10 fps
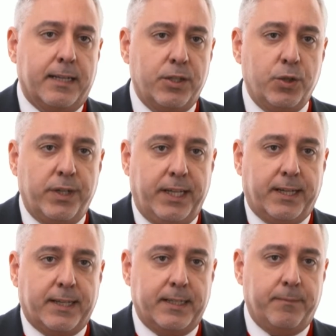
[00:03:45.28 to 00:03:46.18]

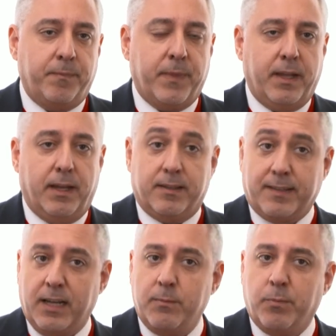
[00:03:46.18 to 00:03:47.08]
unique
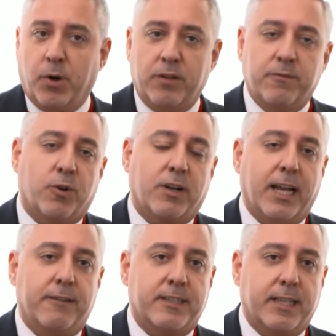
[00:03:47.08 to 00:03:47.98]
selling point for
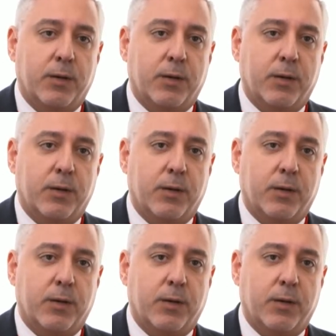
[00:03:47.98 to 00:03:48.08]
Clevertech